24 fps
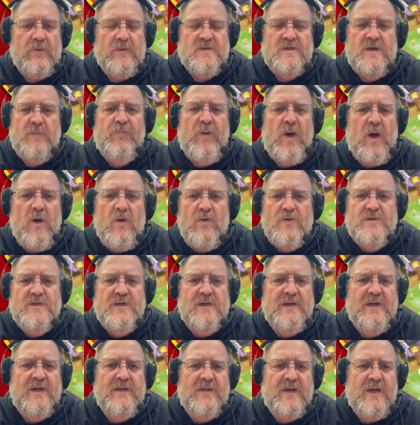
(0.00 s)

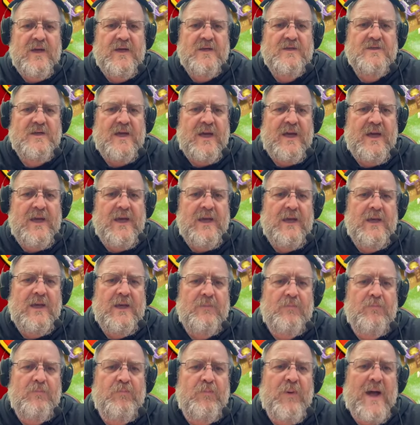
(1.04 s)
Supposedly there's
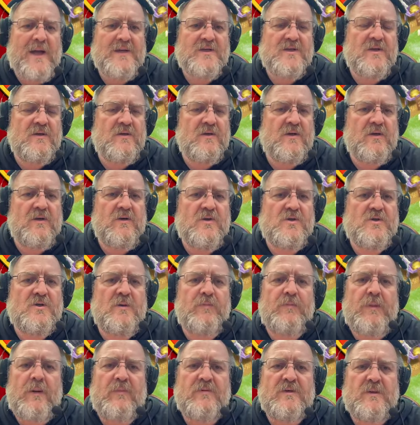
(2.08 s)
a button that you
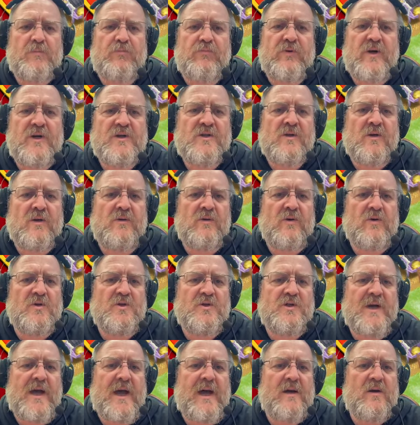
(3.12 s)
should be able to press on your
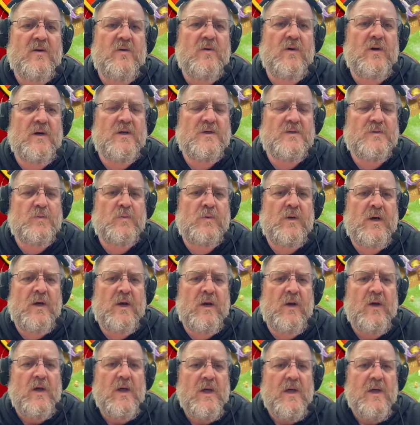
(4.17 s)
channel as
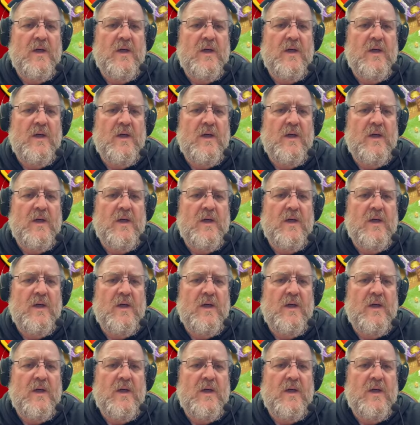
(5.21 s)
well